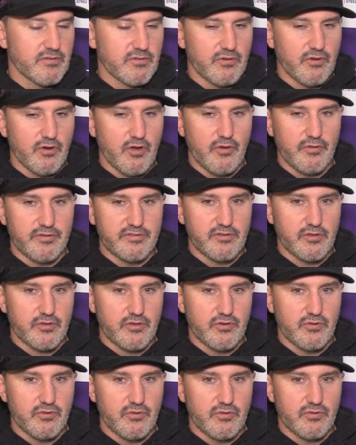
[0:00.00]
so you're always
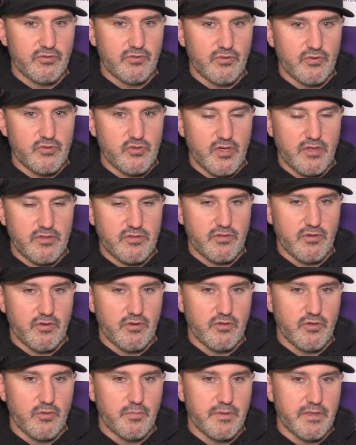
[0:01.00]
looking to, to adjust your,
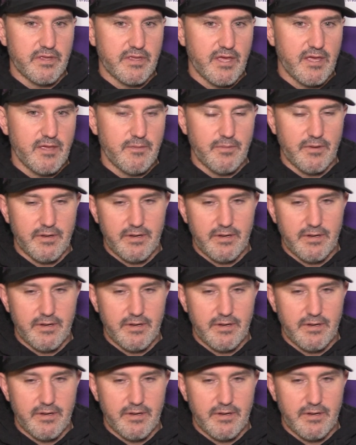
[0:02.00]
your PK.